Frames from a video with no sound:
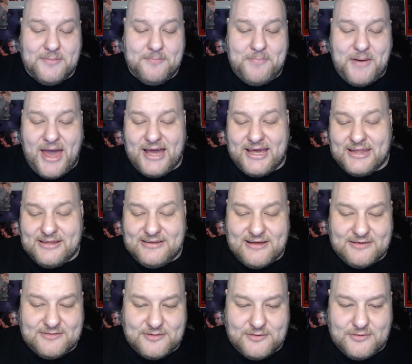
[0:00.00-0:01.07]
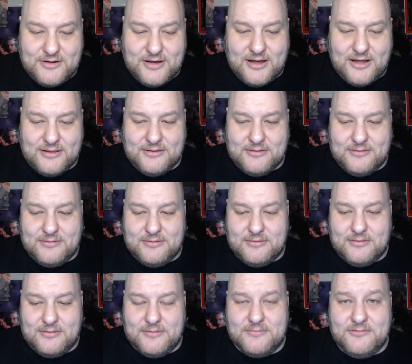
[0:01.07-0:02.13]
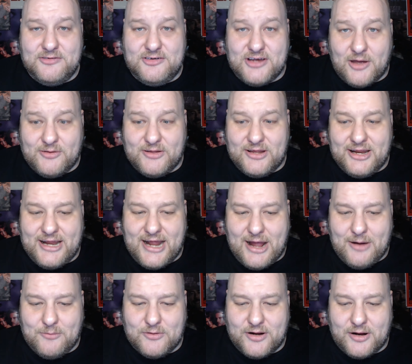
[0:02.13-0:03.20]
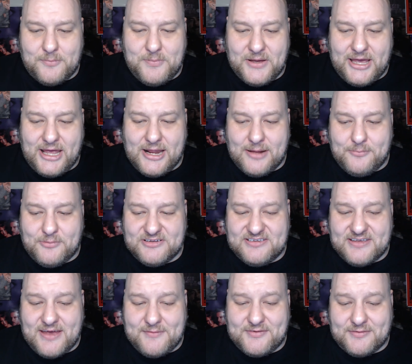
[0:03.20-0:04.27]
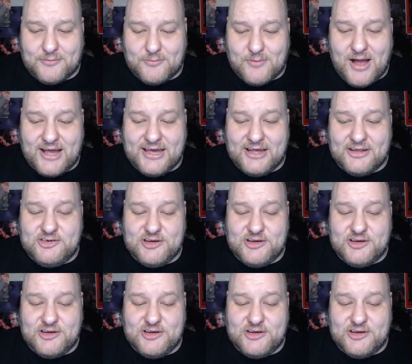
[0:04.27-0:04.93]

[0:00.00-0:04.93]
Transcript: Back in the desert, Sheldon and Howard are picking up what's left of the rocket.